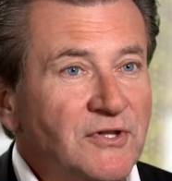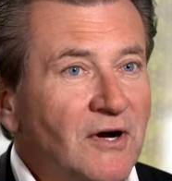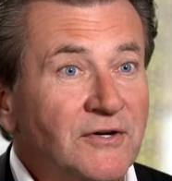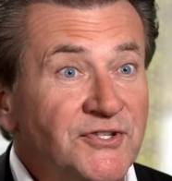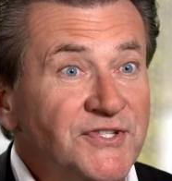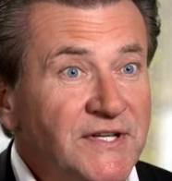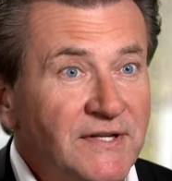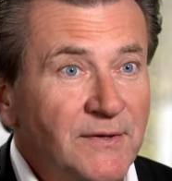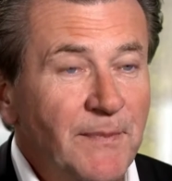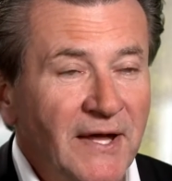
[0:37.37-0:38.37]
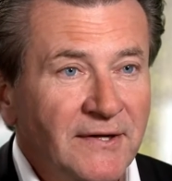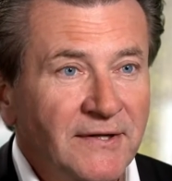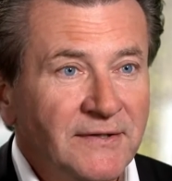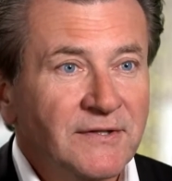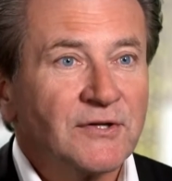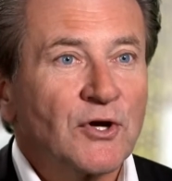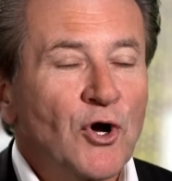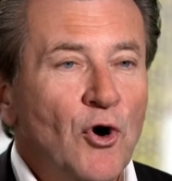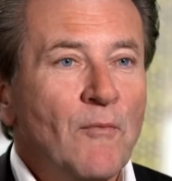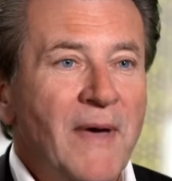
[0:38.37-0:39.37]
largest independent,
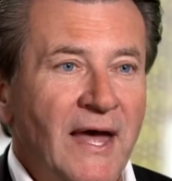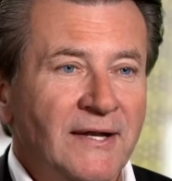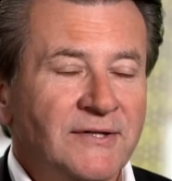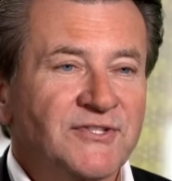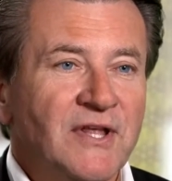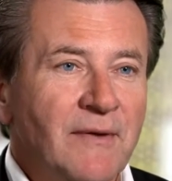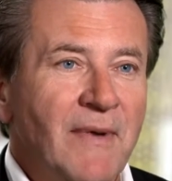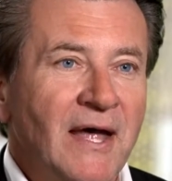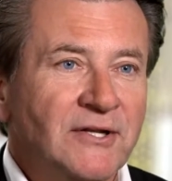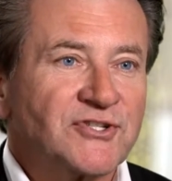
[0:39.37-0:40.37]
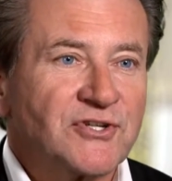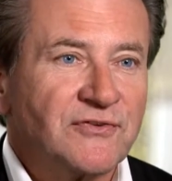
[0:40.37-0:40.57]
co-managed and managed